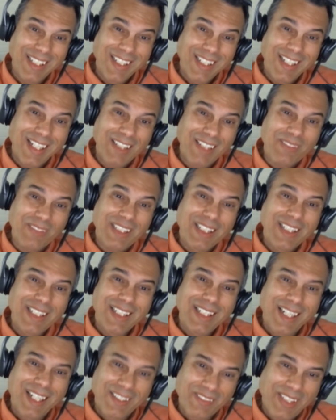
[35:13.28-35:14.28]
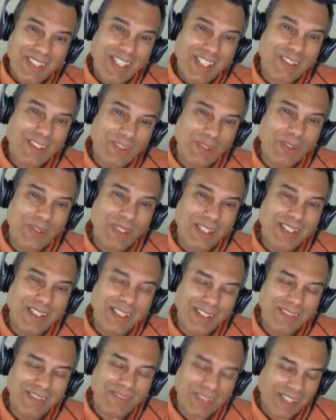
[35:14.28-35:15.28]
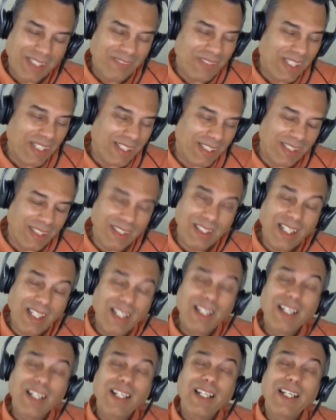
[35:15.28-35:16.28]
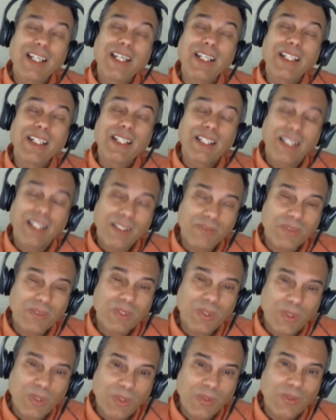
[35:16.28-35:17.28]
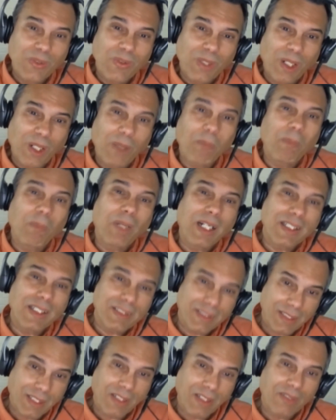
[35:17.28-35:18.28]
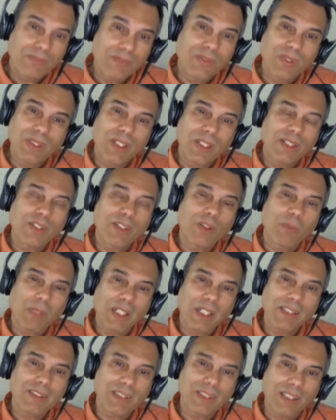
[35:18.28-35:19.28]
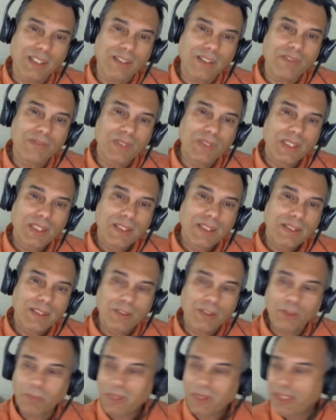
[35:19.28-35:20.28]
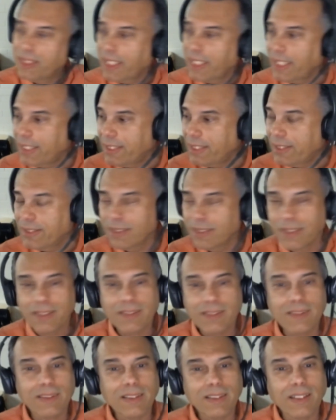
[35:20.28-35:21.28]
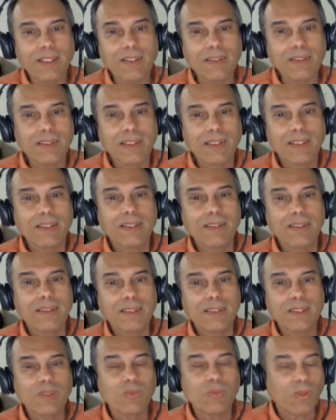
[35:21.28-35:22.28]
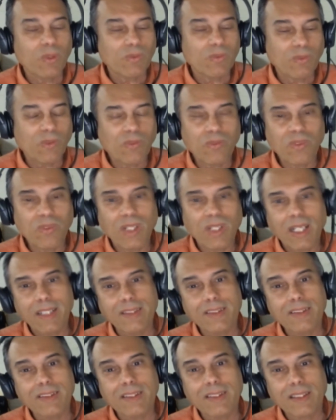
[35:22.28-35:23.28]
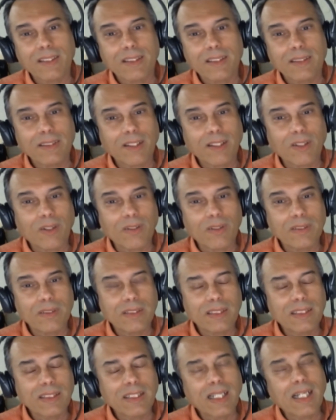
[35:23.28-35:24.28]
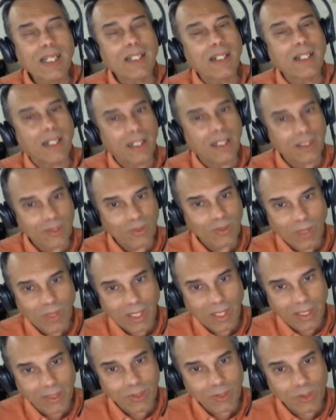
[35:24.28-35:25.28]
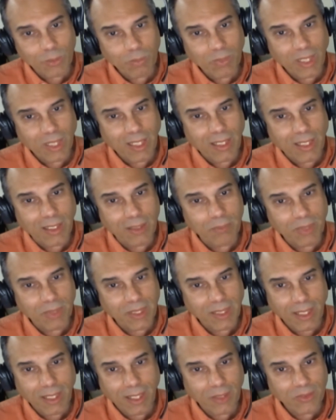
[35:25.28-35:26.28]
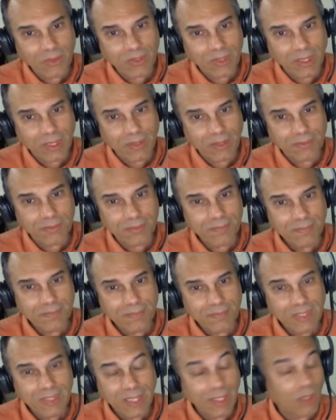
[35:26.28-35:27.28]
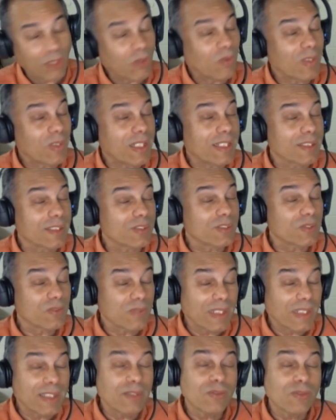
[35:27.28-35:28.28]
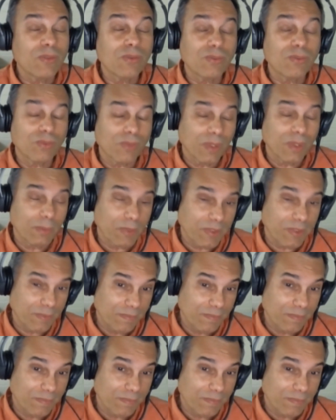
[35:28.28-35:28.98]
I've, I've got to, I've got enough to do on myself to conquer myself, and to be taking these willful flights that are not authorized by the higher self, and not only gets you into trouble.